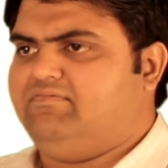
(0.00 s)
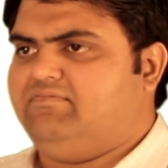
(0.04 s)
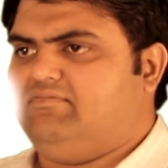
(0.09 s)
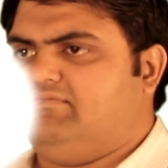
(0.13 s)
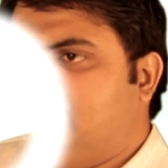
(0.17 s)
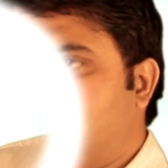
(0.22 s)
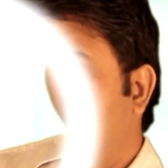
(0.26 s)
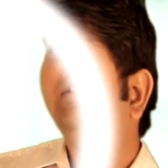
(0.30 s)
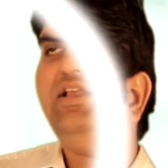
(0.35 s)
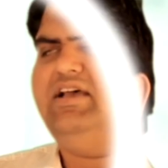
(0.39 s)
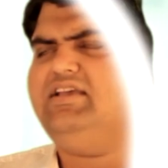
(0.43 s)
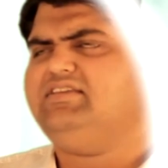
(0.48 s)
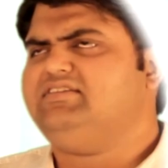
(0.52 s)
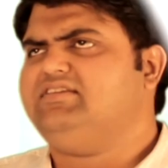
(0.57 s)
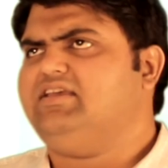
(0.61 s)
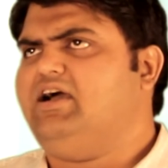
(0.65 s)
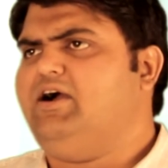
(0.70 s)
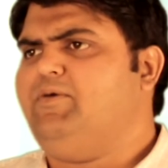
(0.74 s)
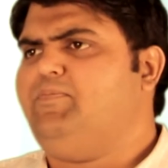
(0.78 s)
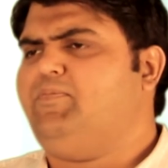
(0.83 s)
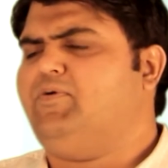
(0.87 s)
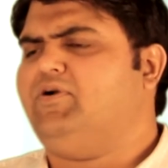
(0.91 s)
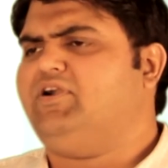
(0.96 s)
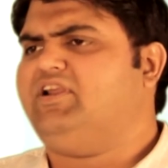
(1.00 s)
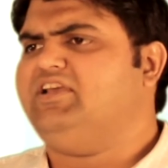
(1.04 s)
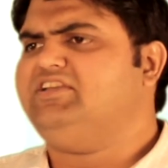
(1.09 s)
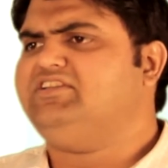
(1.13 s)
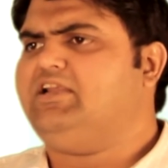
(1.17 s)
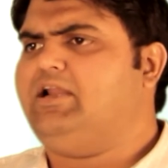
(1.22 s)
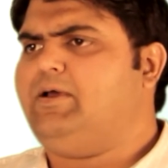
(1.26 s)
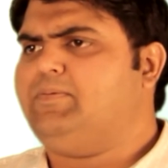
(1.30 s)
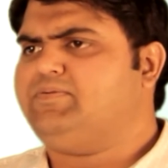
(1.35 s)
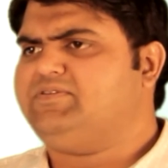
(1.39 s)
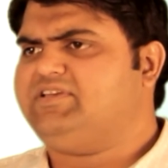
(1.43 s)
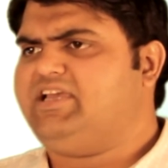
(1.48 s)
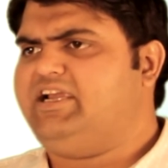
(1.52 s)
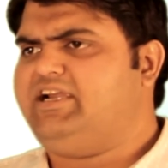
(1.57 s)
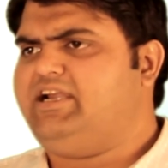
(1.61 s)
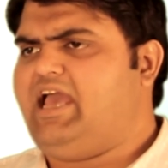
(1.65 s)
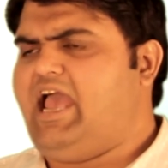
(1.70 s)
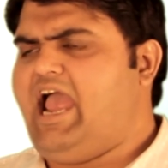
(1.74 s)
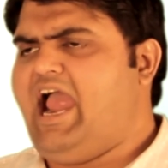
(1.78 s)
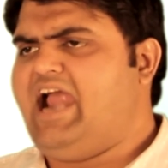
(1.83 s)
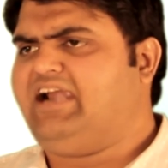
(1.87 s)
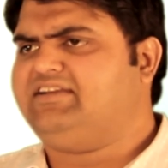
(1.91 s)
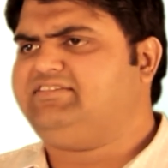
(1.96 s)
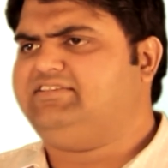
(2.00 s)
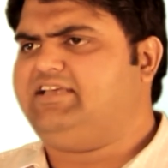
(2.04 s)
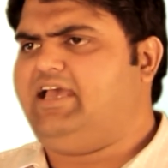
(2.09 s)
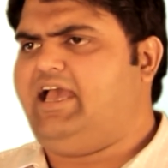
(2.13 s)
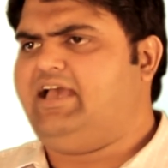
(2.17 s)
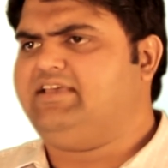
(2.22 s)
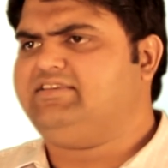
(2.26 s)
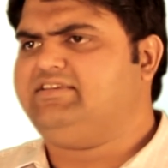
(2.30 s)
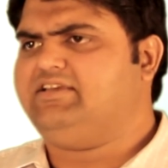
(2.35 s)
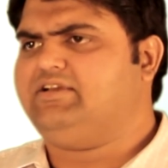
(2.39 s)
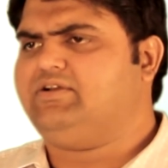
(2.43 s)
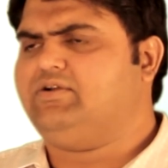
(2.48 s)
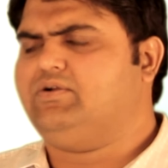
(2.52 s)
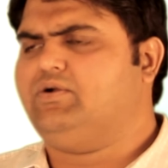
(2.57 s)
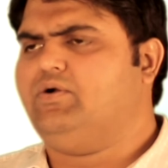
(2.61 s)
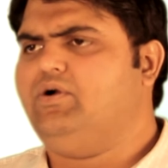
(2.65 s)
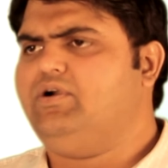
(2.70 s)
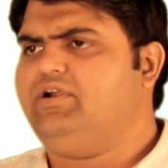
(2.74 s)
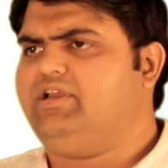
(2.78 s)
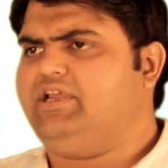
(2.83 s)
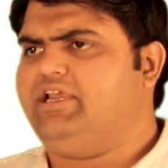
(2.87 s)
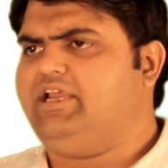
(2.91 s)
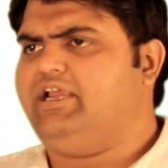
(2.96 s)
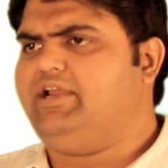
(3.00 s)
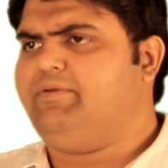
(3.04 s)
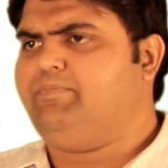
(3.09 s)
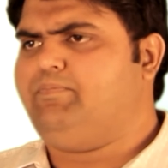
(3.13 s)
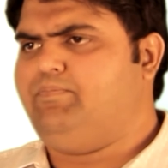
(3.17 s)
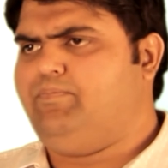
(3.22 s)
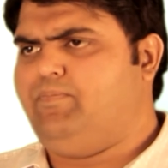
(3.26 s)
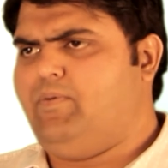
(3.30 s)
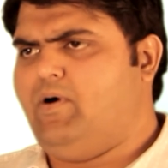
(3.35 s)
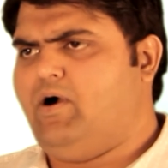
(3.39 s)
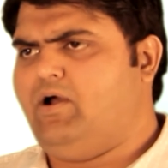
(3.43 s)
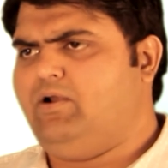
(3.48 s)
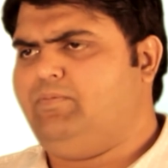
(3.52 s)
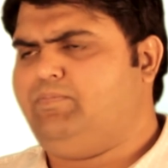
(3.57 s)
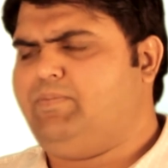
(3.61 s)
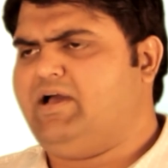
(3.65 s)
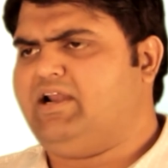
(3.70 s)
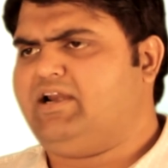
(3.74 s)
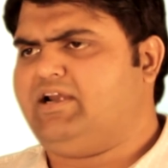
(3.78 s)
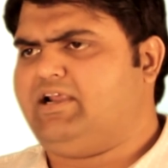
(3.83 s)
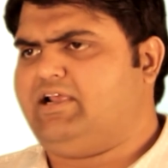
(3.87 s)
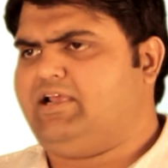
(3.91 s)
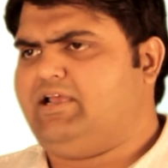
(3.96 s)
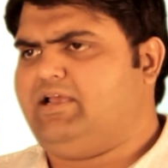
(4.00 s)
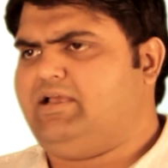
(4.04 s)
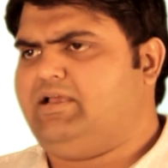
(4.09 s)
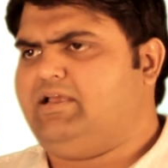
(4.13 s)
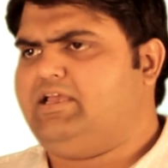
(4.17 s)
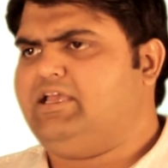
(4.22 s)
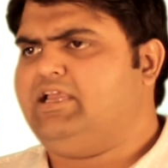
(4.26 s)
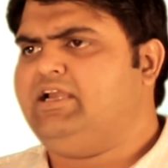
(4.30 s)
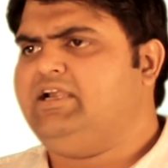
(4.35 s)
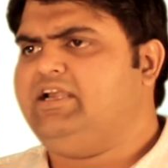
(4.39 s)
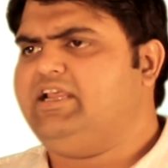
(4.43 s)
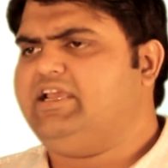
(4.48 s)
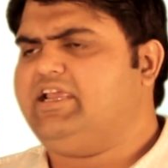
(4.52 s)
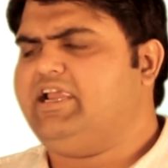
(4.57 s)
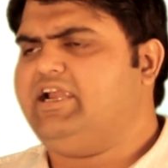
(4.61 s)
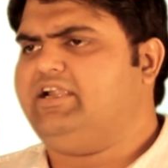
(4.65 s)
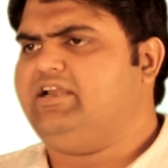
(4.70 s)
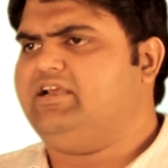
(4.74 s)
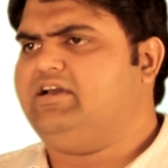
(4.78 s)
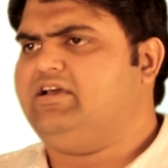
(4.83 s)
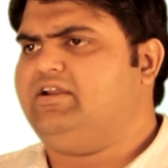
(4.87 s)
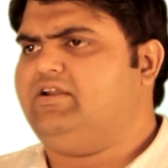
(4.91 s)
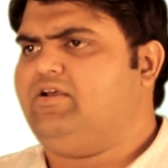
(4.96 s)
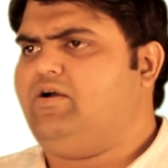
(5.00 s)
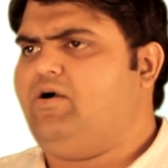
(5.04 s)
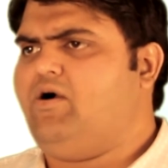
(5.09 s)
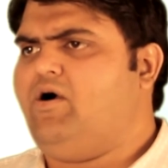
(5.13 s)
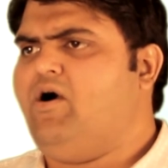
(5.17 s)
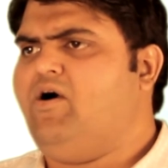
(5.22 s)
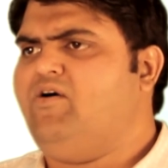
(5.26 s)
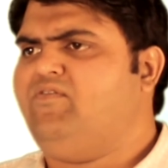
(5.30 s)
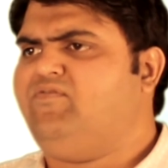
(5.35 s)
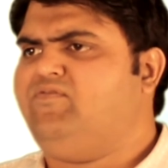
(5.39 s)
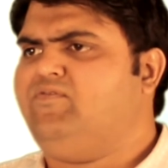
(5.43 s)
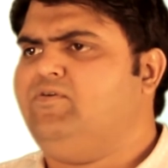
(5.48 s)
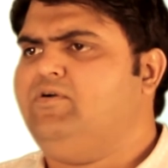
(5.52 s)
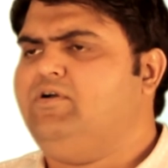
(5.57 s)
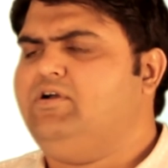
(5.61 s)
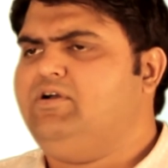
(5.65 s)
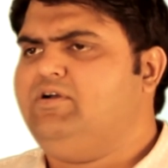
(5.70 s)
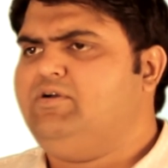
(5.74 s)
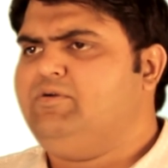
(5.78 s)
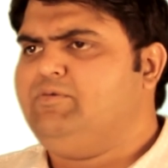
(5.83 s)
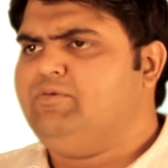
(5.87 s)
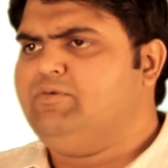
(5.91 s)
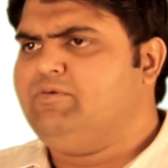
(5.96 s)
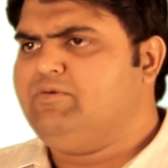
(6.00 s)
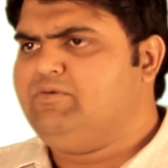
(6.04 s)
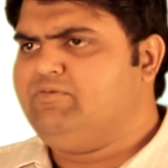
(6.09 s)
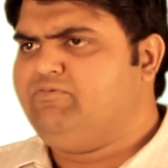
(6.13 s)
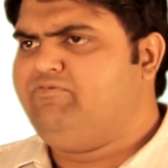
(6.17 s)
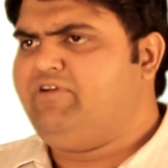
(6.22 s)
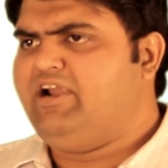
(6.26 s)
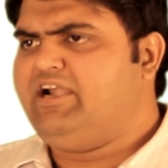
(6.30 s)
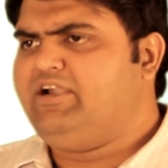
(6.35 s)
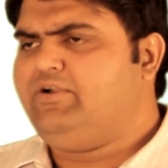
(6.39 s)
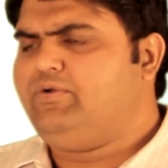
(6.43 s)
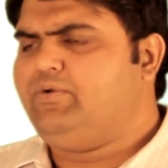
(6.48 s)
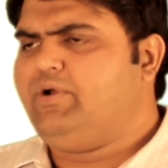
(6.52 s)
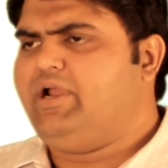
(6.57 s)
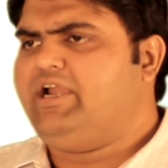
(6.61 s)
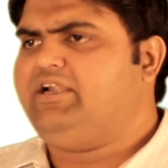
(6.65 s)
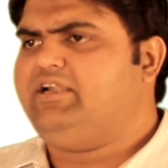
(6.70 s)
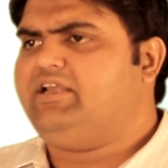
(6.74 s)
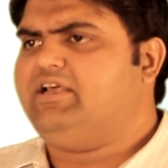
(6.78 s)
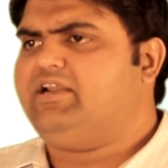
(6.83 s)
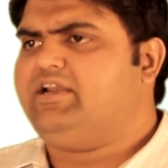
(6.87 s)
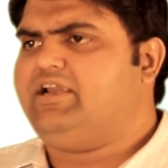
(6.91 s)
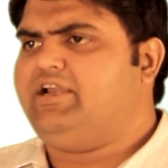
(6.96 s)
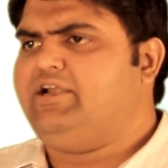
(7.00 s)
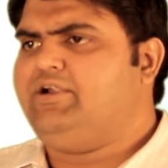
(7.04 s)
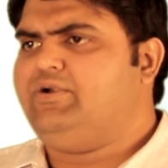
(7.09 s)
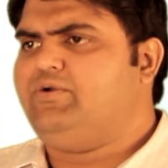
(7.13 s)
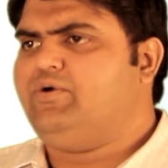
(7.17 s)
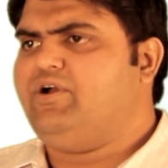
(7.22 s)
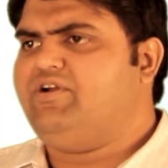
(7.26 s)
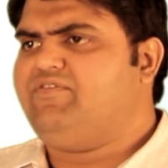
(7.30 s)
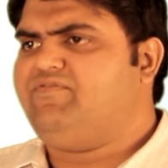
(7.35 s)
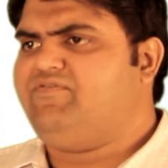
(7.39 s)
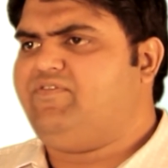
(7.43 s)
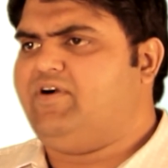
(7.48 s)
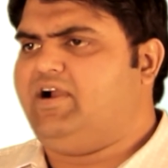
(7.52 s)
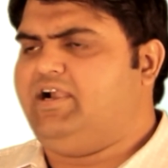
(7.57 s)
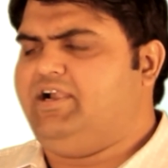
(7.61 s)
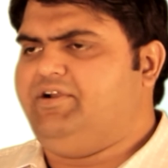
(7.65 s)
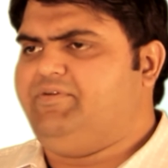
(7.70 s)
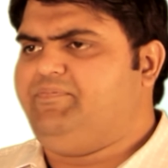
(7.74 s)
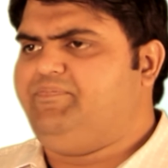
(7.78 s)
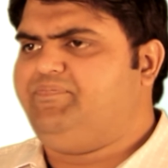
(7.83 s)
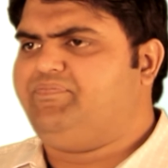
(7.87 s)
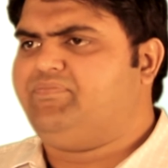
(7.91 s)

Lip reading: Thus, a potential upside acts as a good ballpark indicator of when to enter into a fund.